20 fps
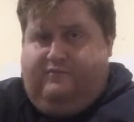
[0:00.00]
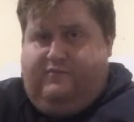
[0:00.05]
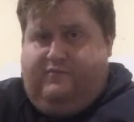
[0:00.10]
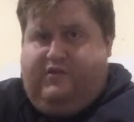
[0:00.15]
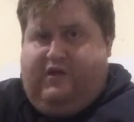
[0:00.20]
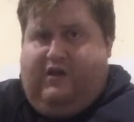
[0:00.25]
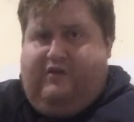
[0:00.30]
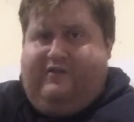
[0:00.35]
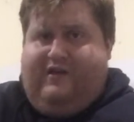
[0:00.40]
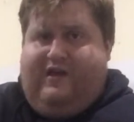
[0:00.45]

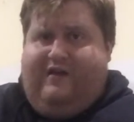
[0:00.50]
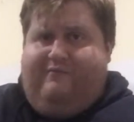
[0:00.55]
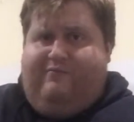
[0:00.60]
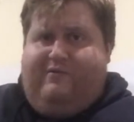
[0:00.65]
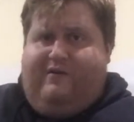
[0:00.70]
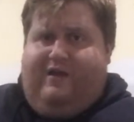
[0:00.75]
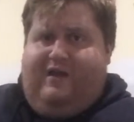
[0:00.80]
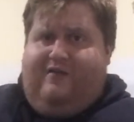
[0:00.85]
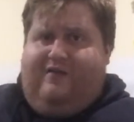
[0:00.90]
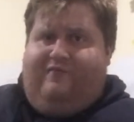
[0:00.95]
So they're
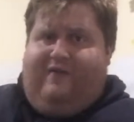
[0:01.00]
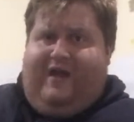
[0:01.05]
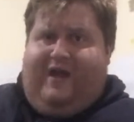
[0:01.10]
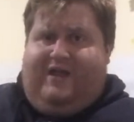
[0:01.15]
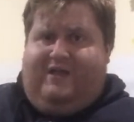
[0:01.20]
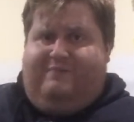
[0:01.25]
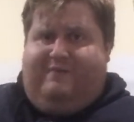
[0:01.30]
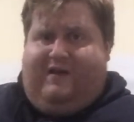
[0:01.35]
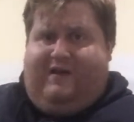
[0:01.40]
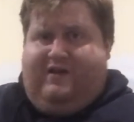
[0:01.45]
pretty
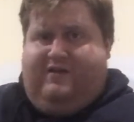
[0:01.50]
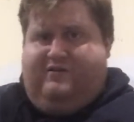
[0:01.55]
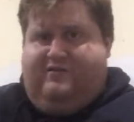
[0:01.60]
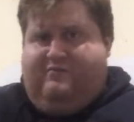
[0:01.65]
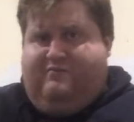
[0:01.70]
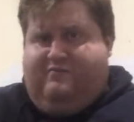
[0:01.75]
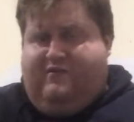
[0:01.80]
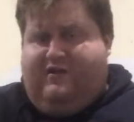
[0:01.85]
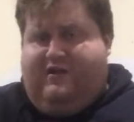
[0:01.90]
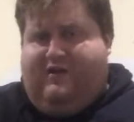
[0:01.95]
advanced
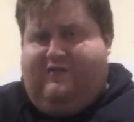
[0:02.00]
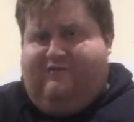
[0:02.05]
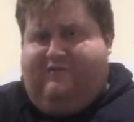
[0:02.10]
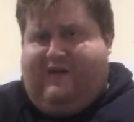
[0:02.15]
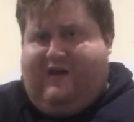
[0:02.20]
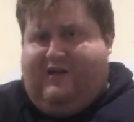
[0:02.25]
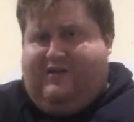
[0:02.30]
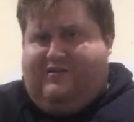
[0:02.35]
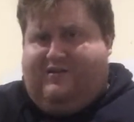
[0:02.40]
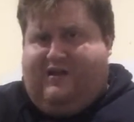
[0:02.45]

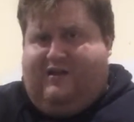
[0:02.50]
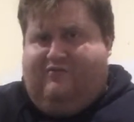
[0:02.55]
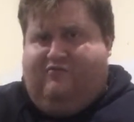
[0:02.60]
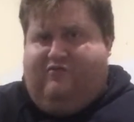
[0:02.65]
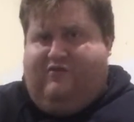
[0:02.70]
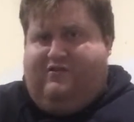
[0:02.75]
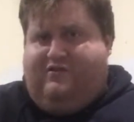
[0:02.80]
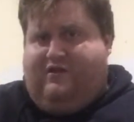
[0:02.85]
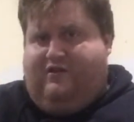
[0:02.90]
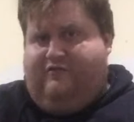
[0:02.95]

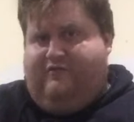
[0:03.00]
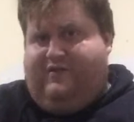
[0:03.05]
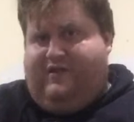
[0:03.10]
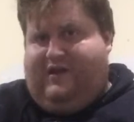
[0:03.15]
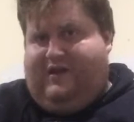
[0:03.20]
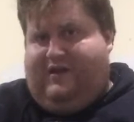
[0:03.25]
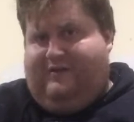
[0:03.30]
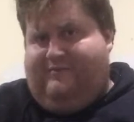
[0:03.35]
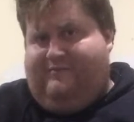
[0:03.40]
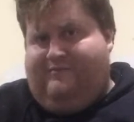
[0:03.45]
countries over
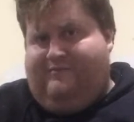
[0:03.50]
there.